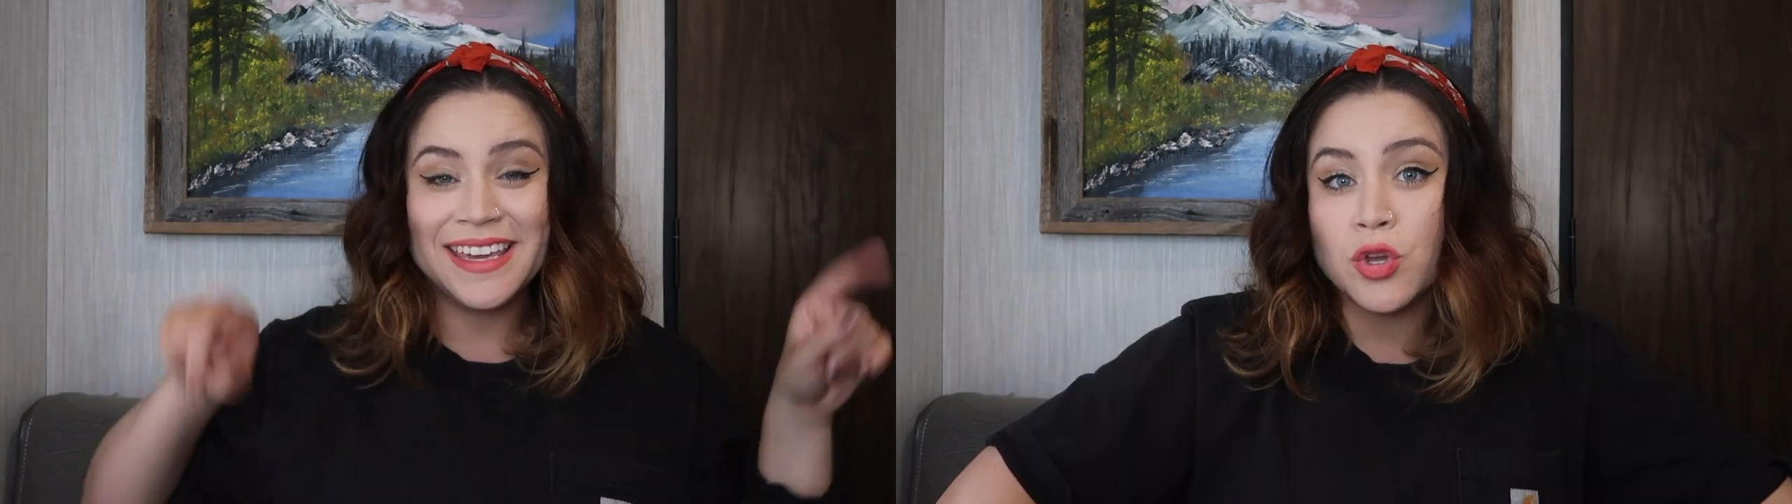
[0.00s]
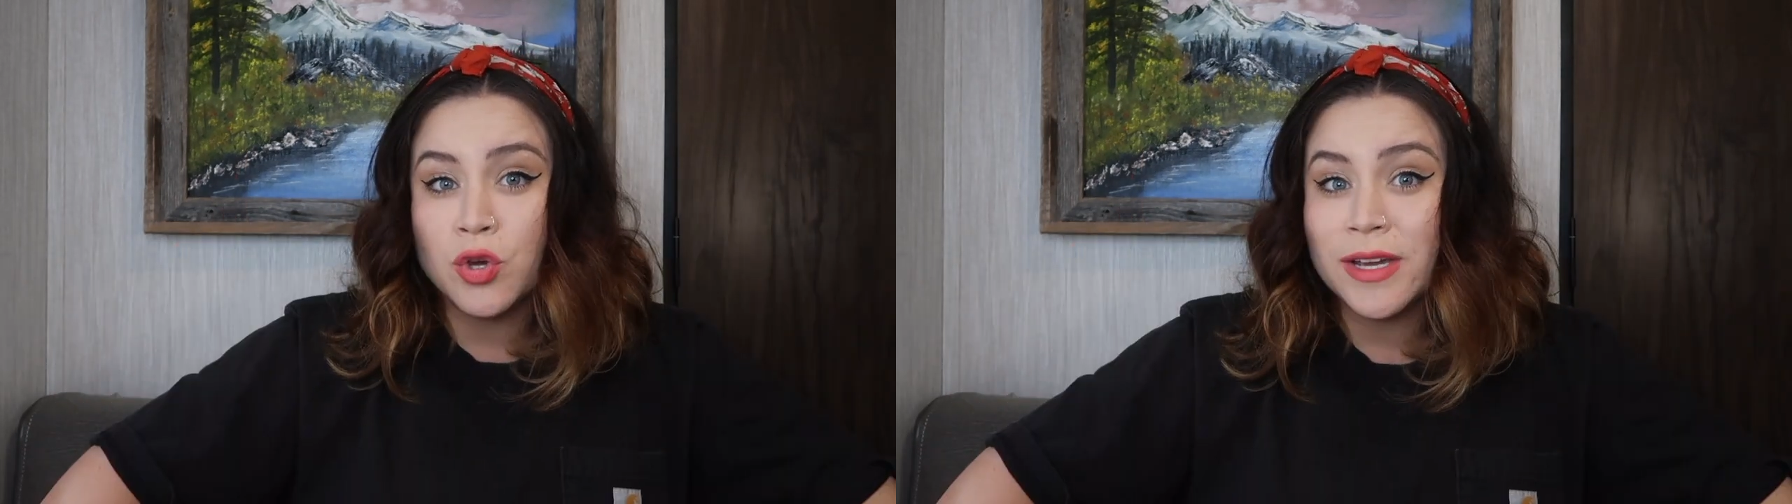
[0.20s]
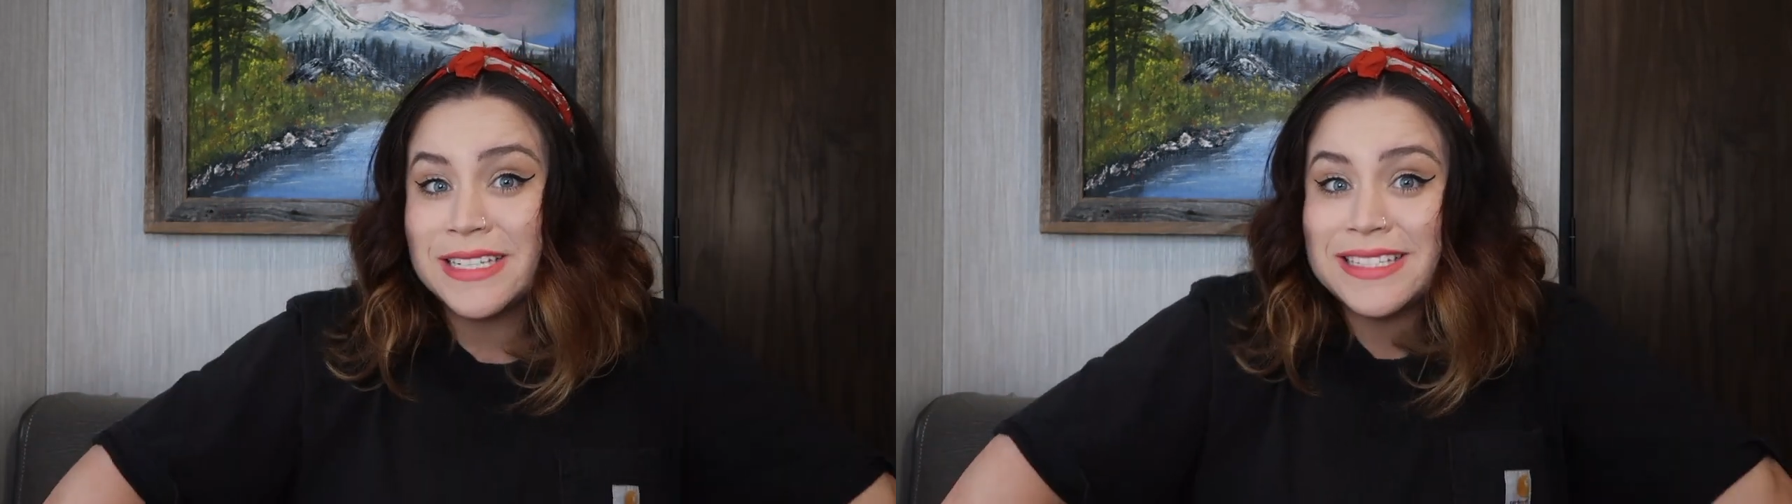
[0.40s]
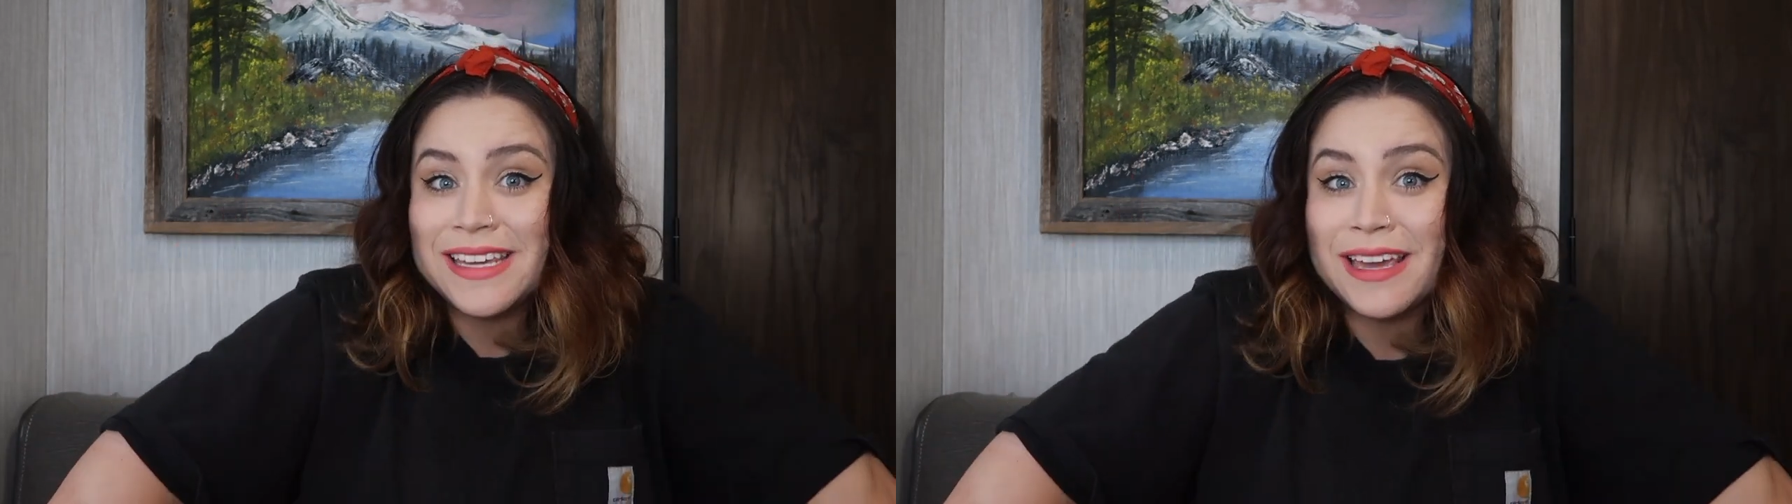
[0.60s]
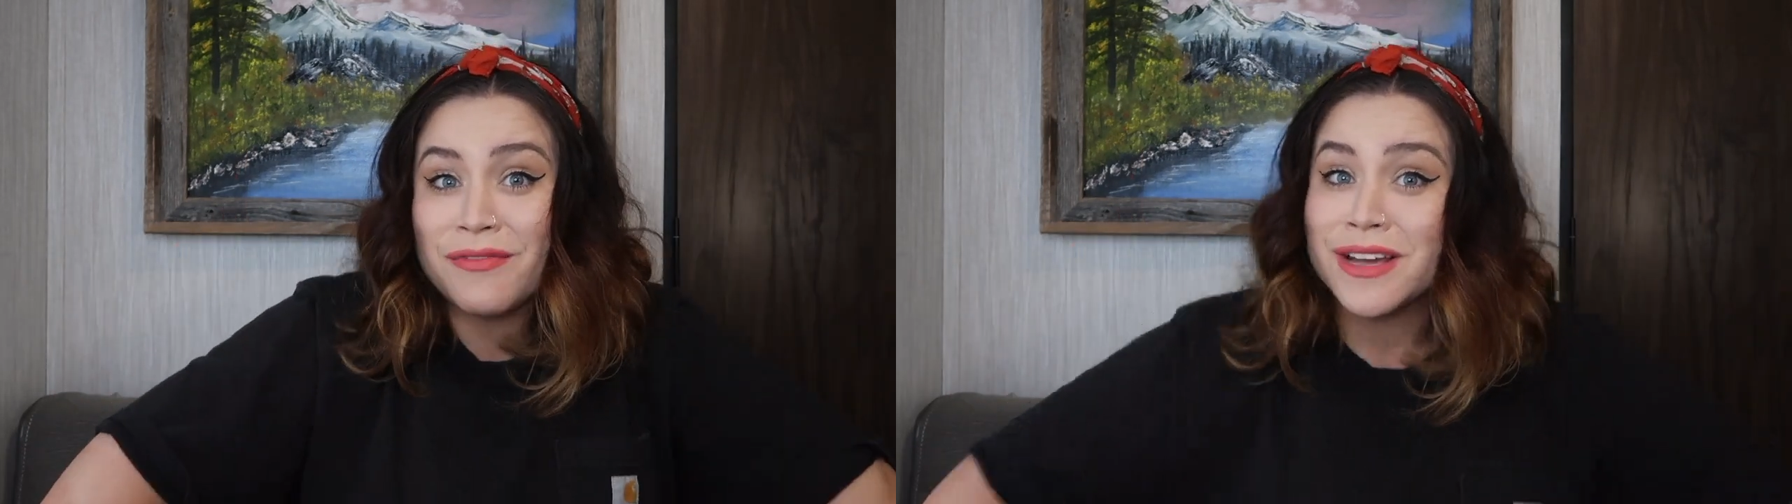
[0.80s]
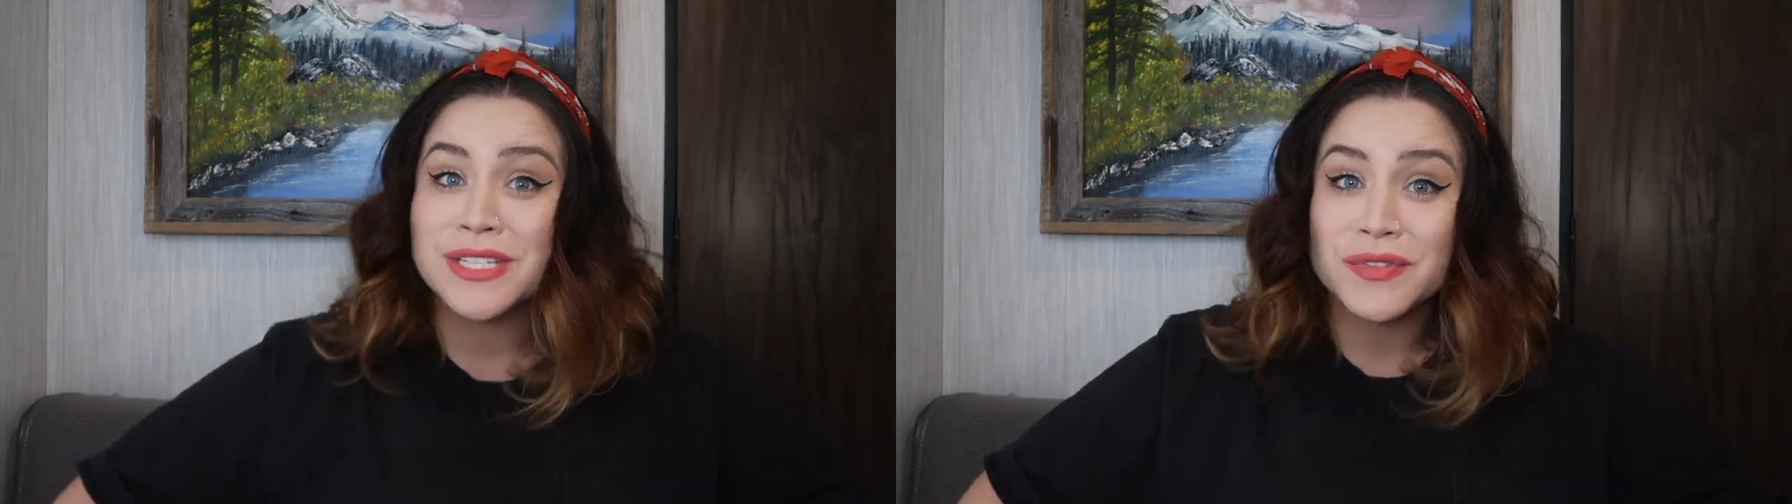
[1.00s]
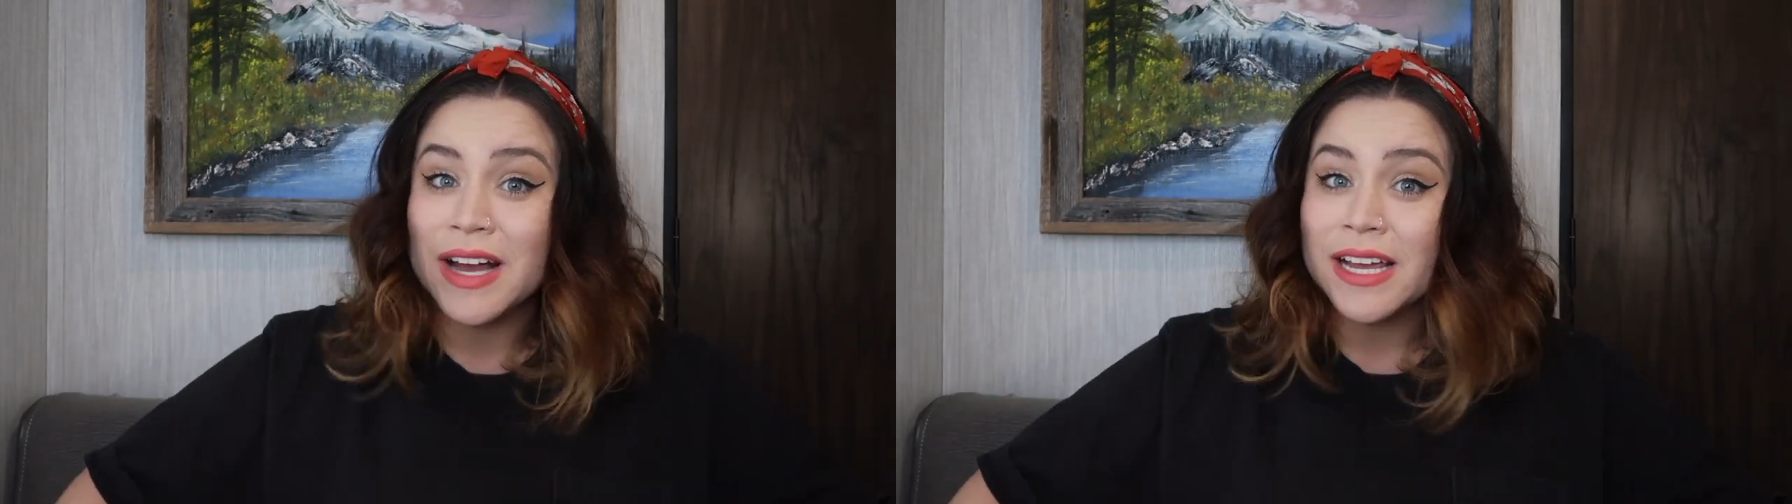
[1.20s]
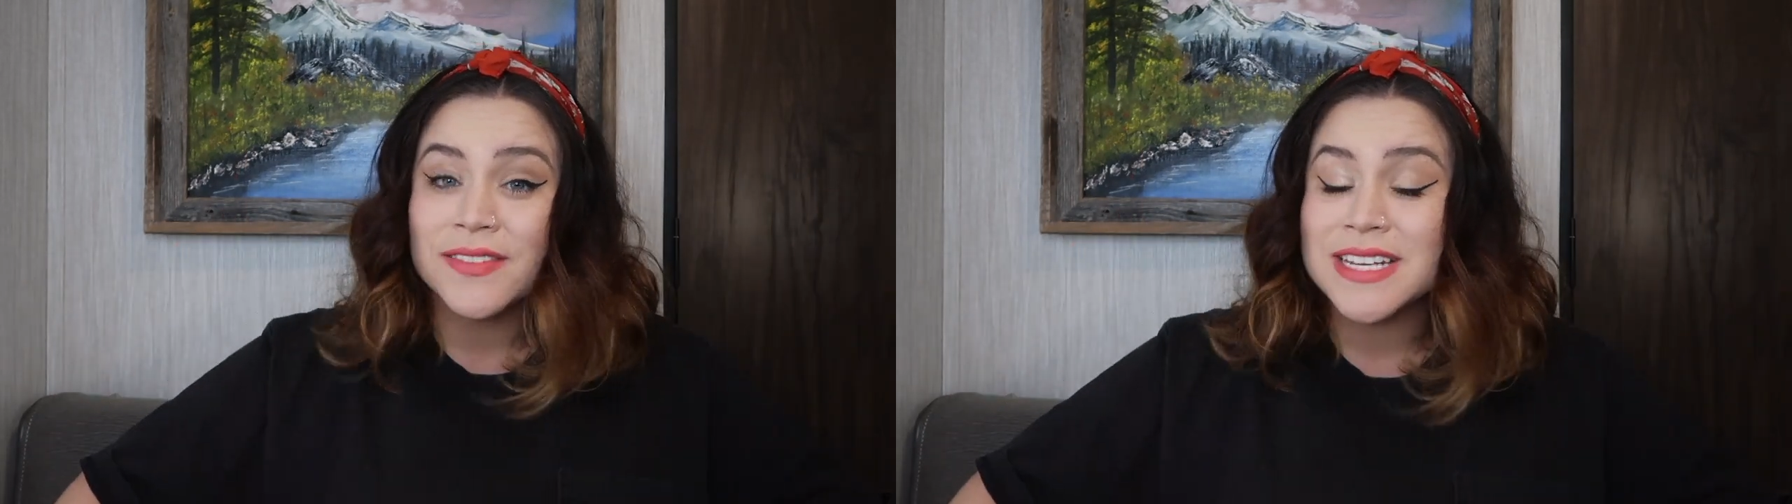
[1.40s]
so you can see if I
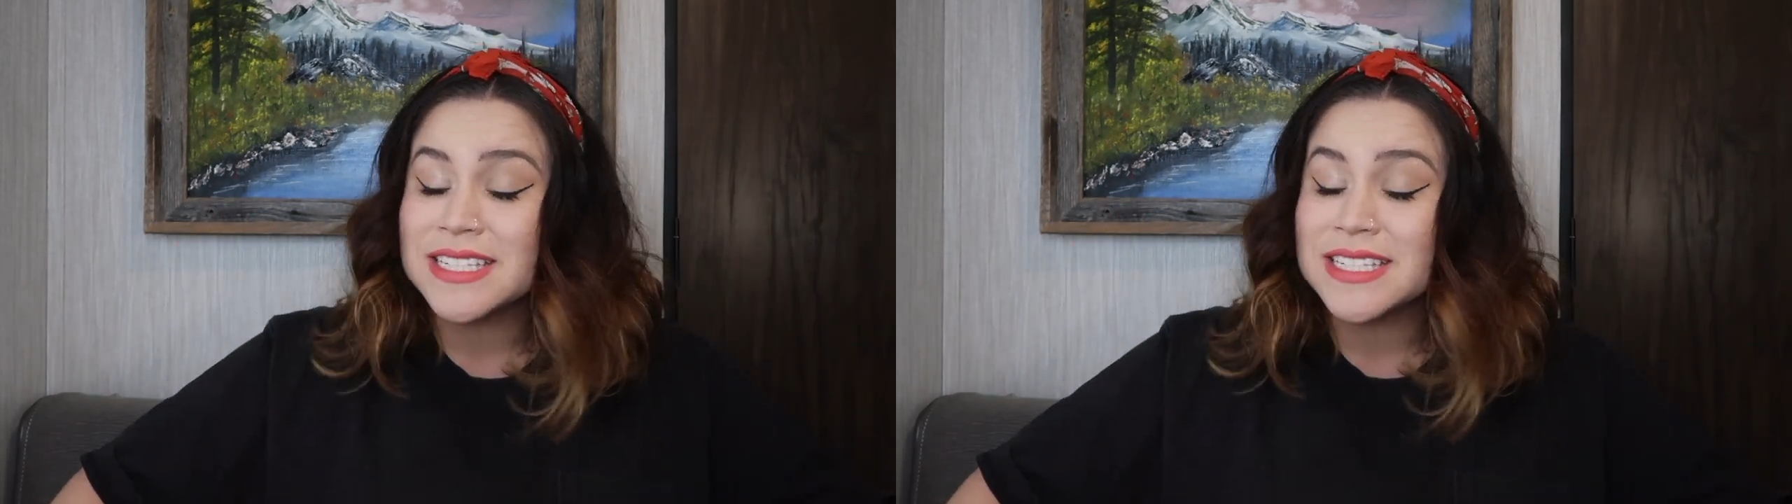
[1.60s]
survived a